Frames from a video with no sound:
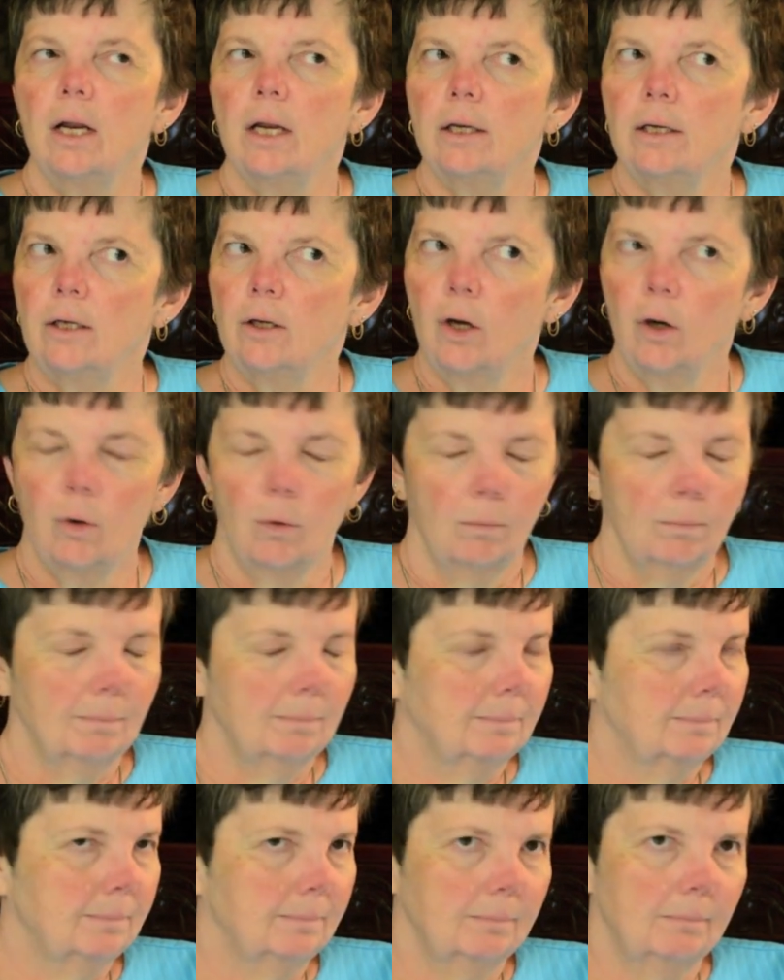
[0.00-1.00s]
No.
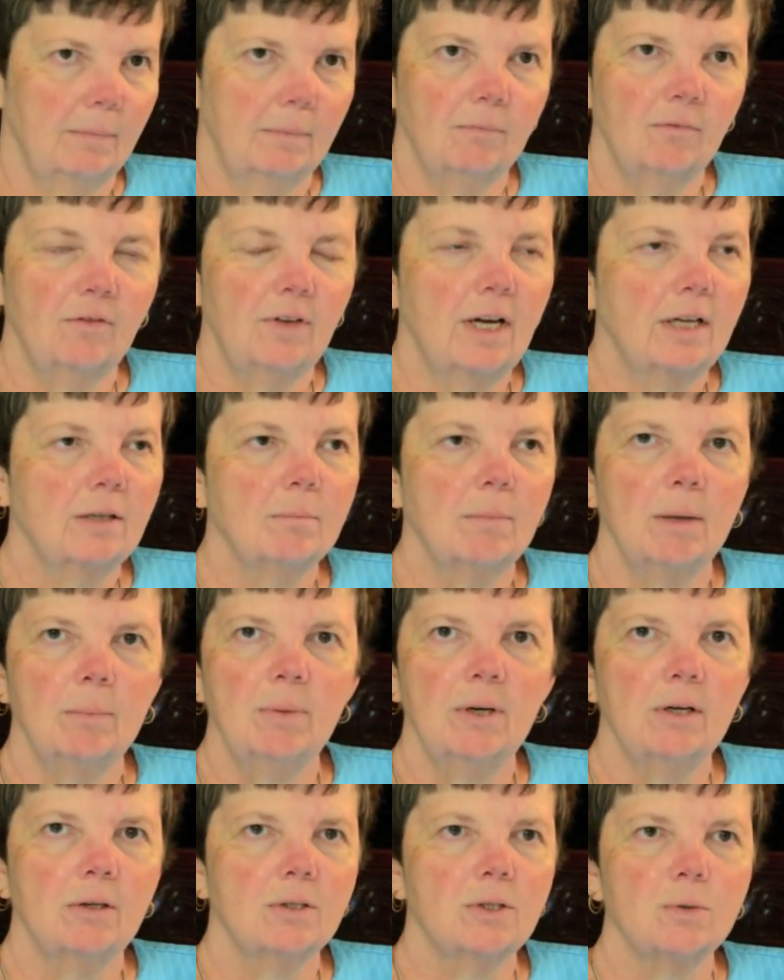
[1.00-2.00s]
In fact, my
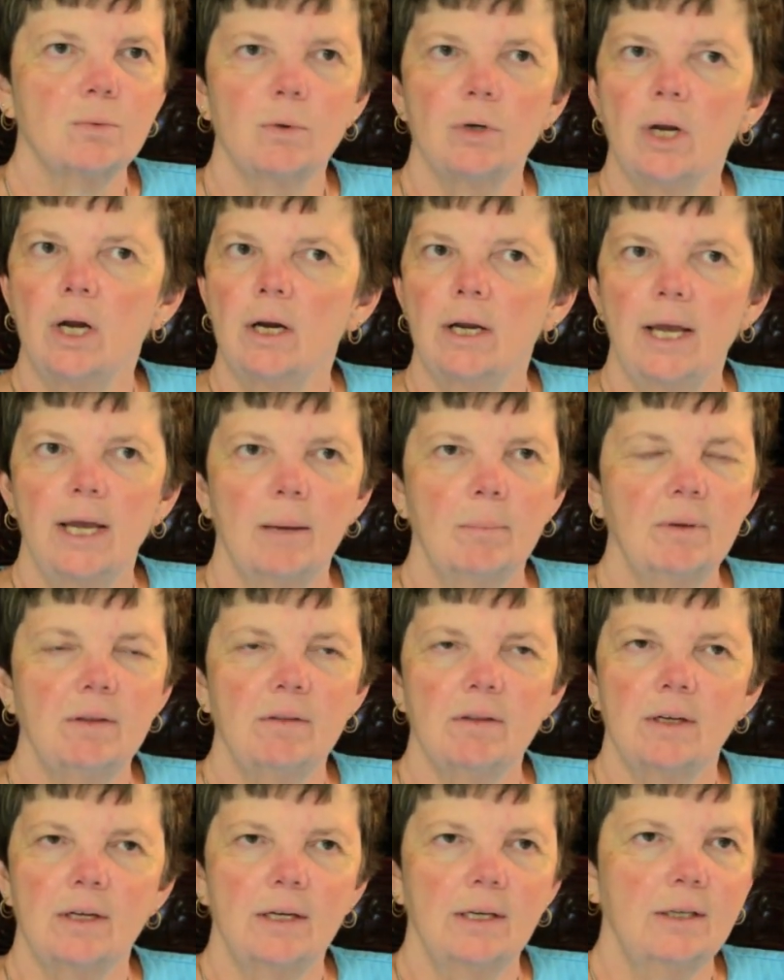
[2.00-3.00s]
parents were not happy
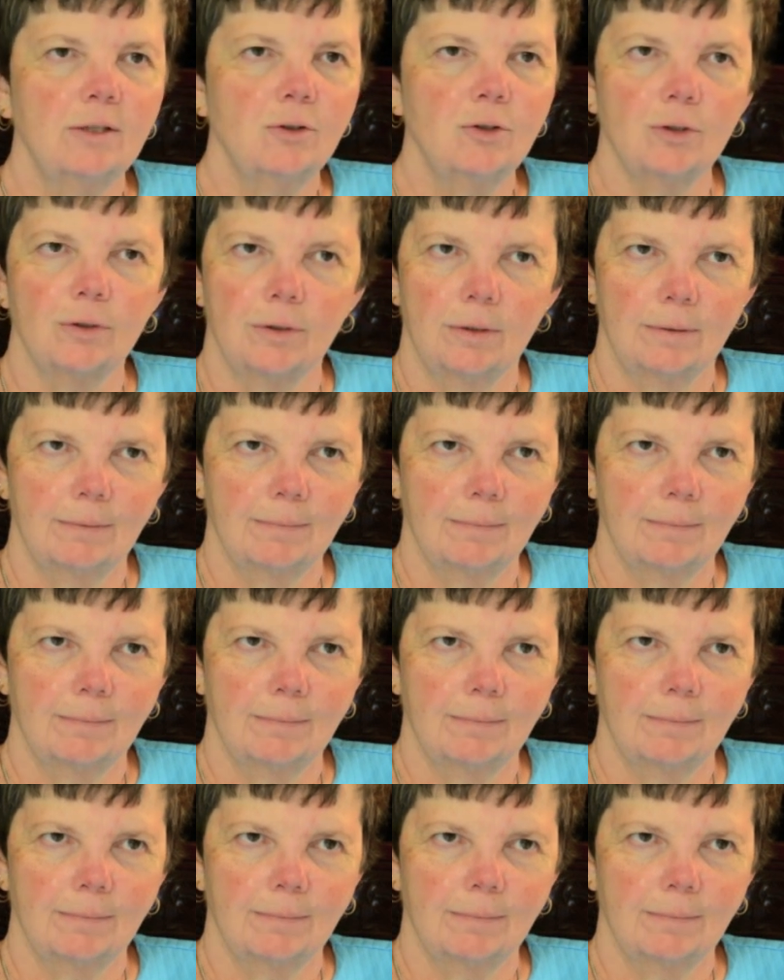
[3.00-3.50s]
that I entered.